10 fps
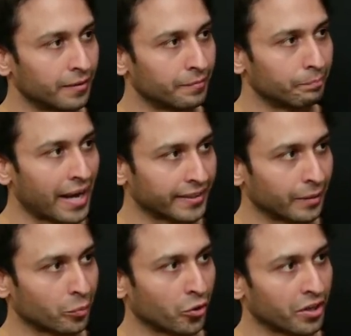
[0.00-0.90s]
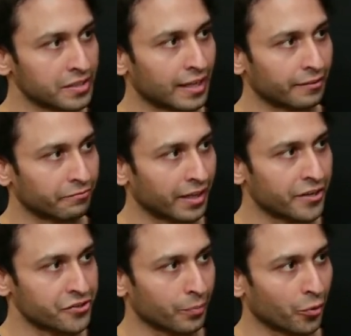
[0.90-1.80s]
banking products and
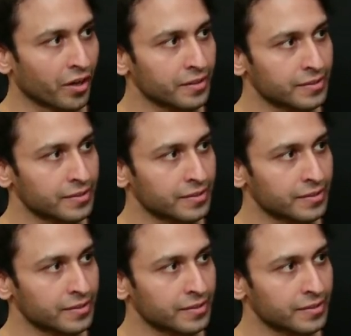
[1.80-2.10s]
financial products